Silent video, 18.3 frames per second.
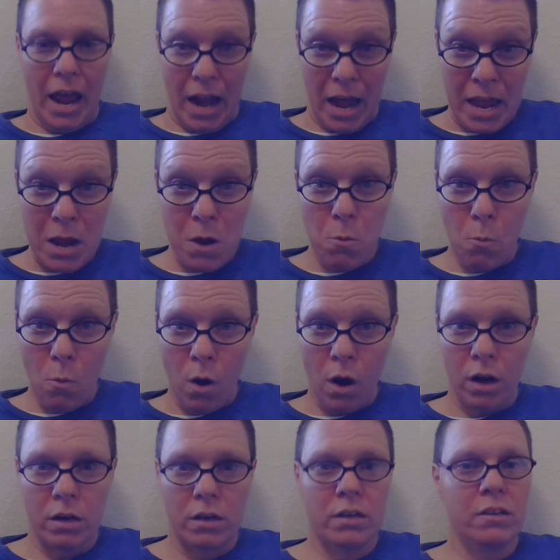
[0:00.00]
I ain't
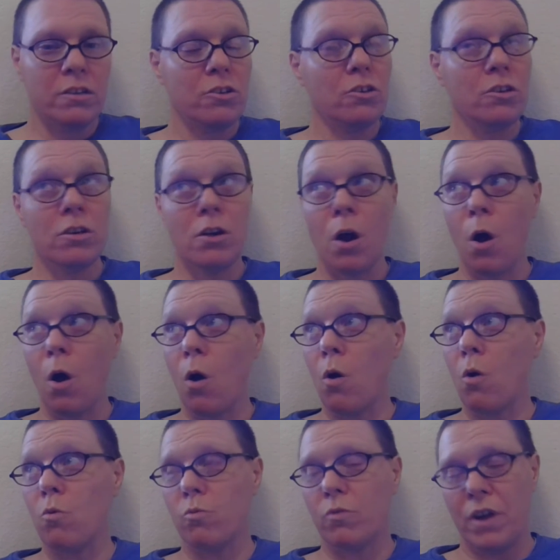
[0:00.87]
wonder, you
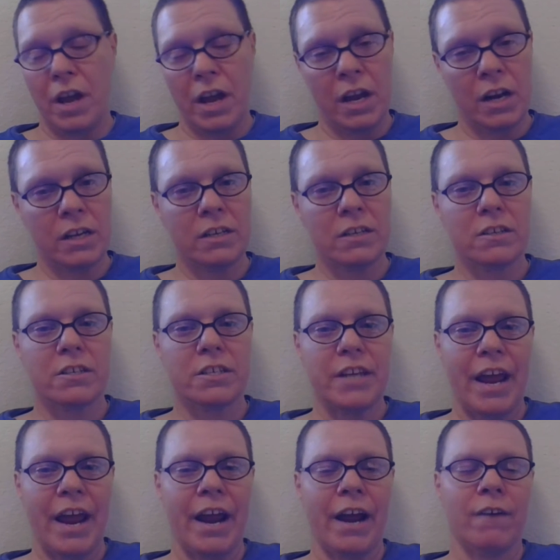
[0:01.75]
know, down the
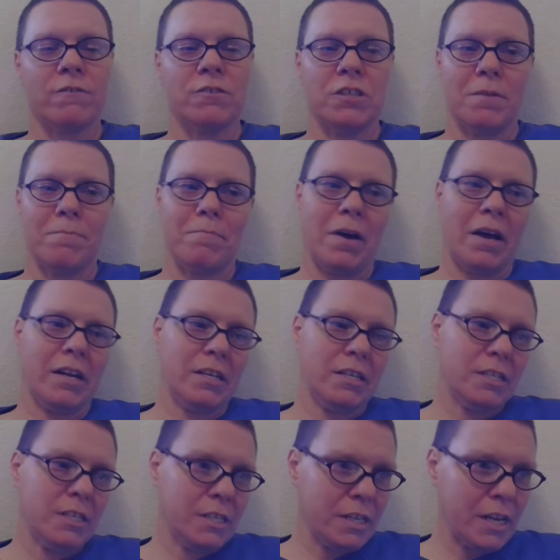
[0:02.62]
south,
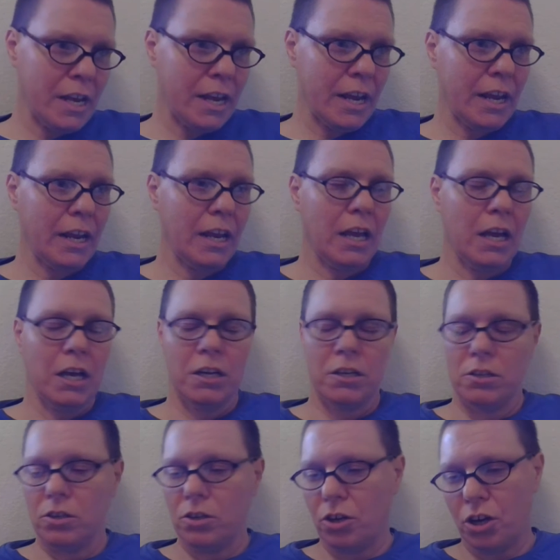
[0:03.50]
somebody's sick,
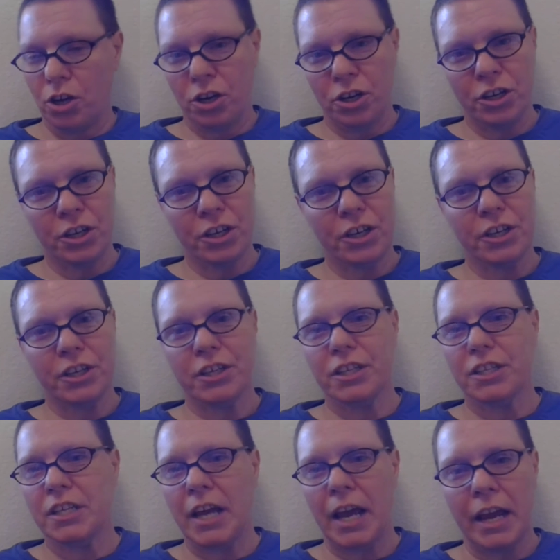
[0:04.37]
you cook,
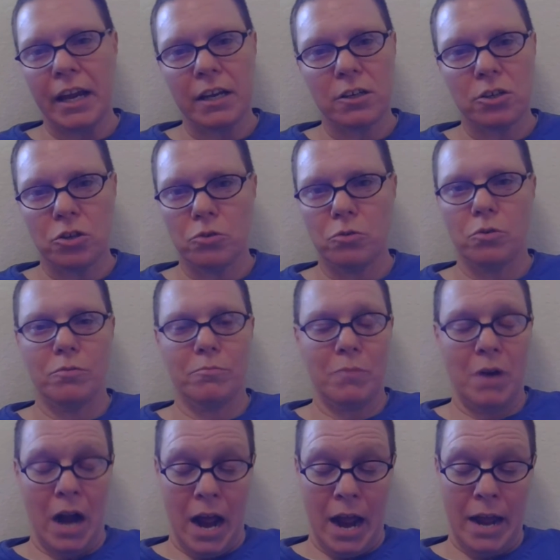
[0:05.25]
you take to
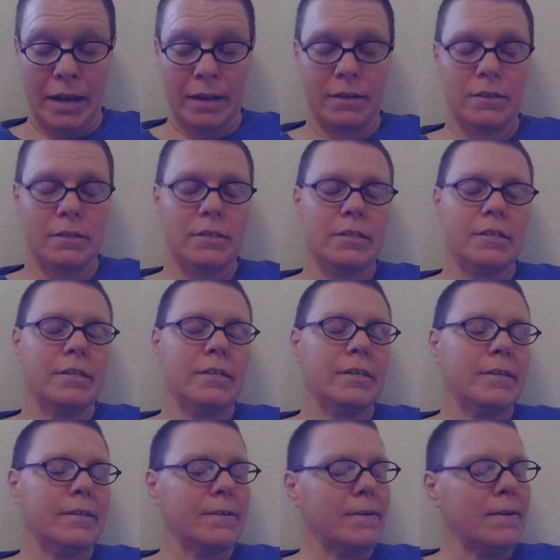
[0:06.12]
'em, right?
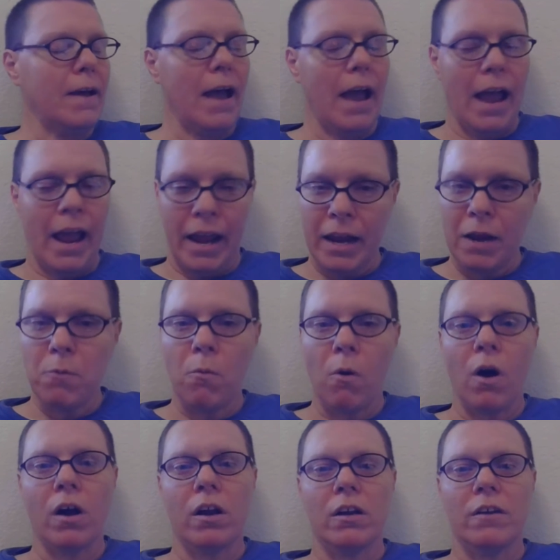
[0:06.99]
Ain't
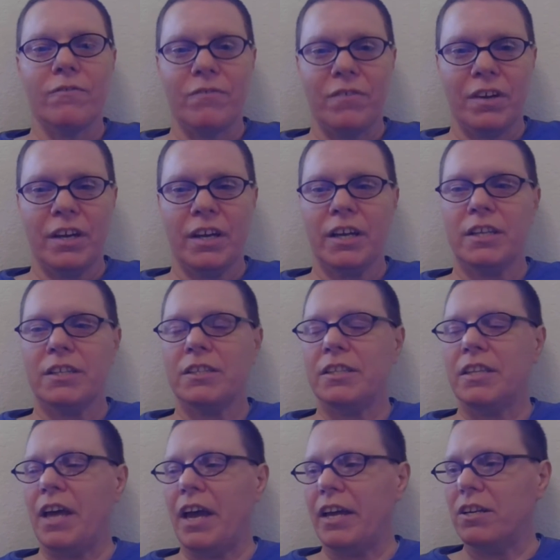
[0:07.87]
one to fix
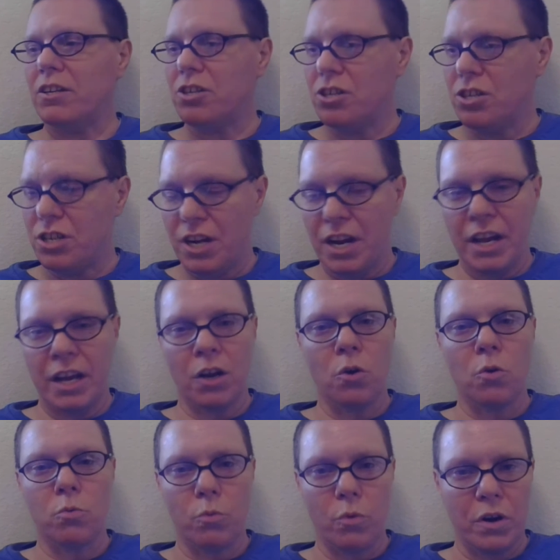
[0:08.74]
that
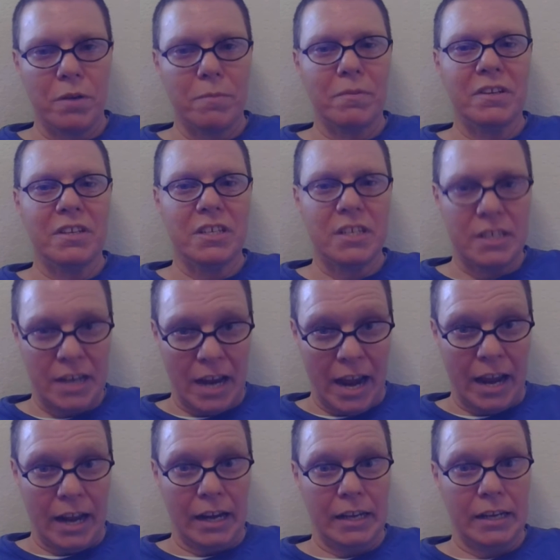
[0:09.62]
jello ribbon
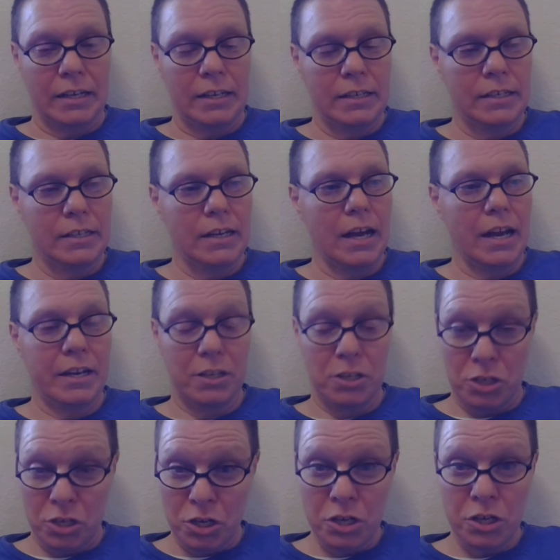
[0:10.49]
salad
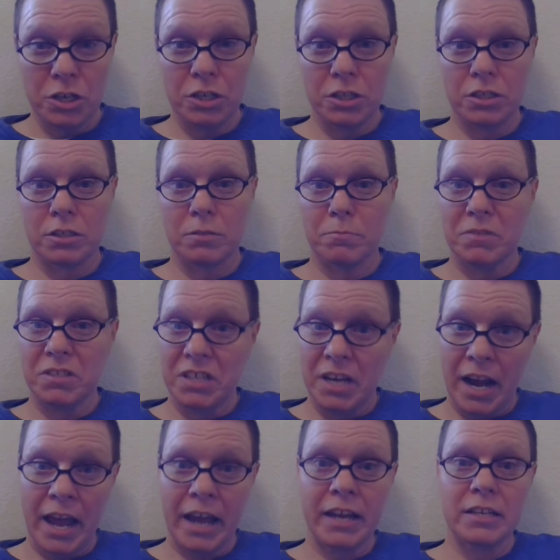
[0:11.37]
and took to
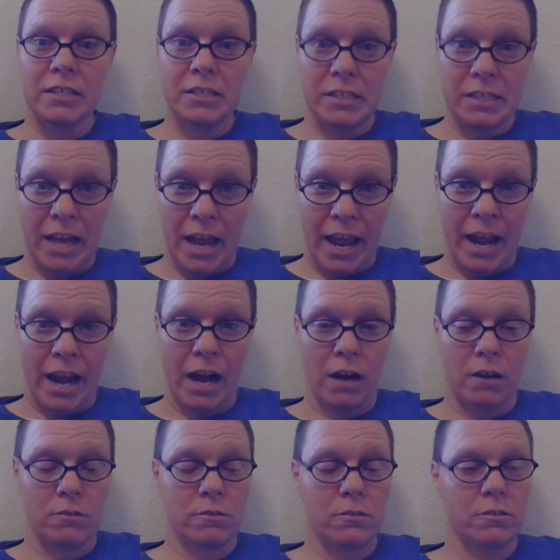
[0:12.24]
Miss Nancy's
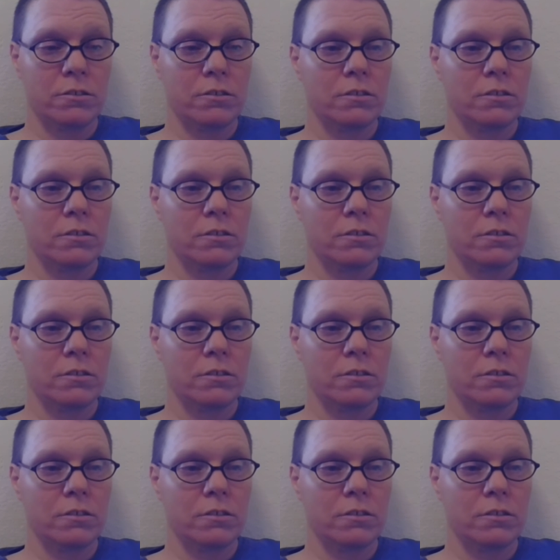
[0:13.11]
house.